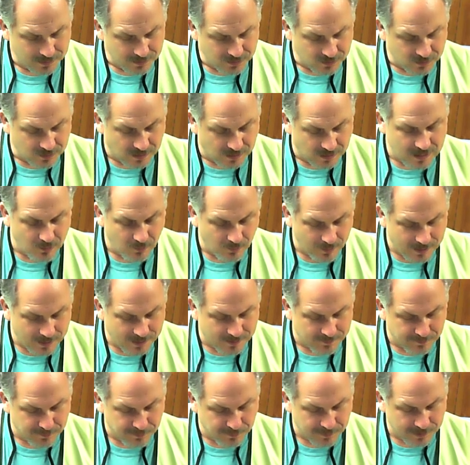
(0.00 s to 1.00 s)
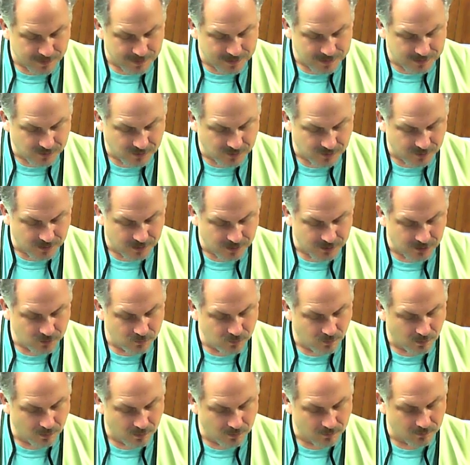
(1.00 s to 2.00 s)
Stay awake and pray so that
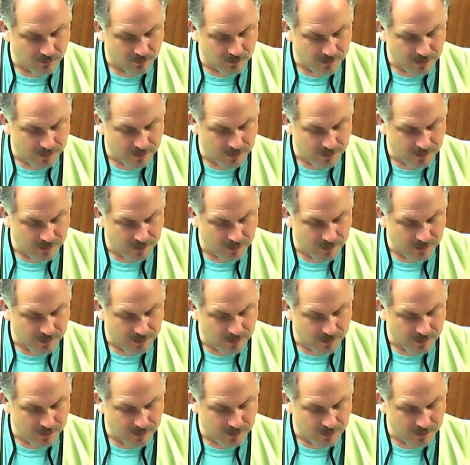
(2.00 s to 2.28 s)
you won't